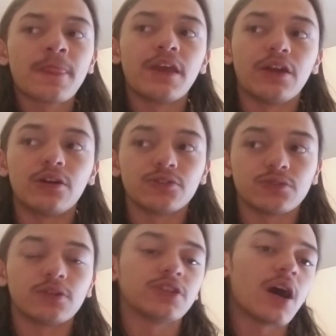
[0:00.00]
And also
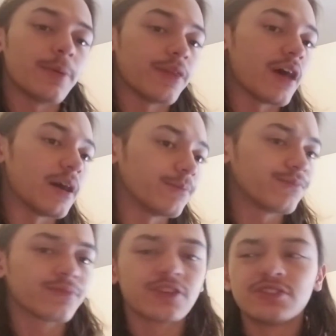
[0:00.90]
on top of that,
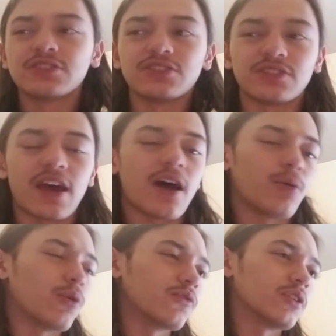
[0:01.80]
just how
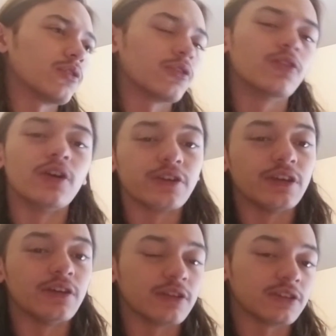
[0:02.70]
overall
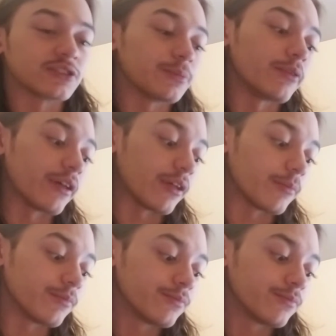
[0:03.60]
clunky it looks to play them.